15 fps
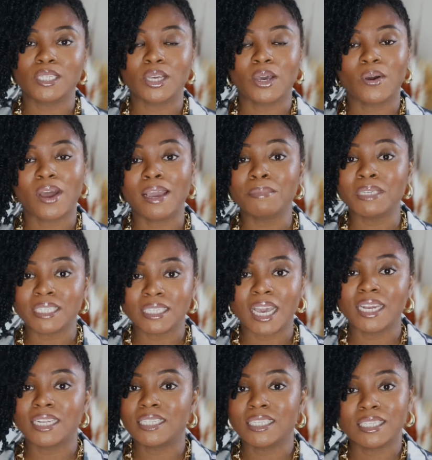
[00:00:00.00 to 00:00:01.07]
so I'm
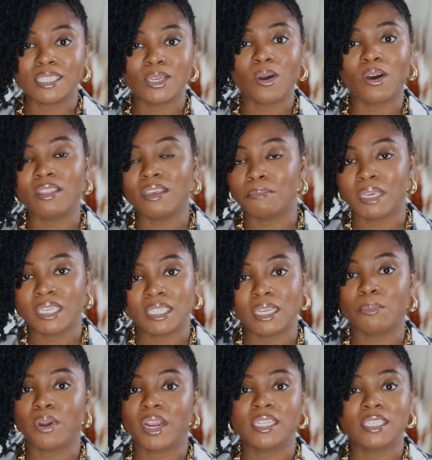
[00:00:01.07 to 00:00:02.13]
excited to see all the
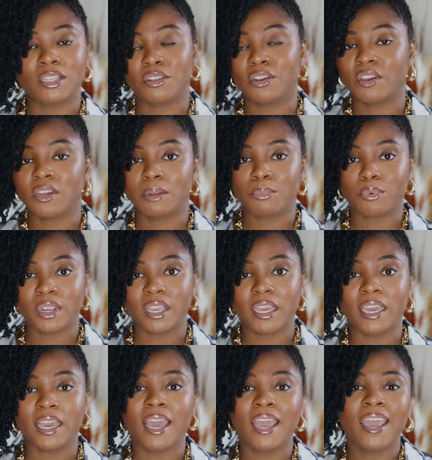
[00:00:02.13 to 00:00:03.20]
amazing brands that they're gonna
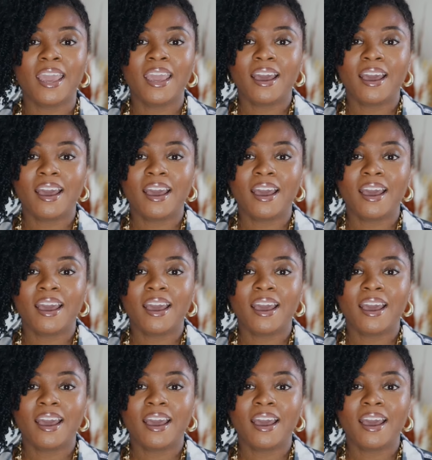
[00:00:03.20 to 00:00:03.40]
bring.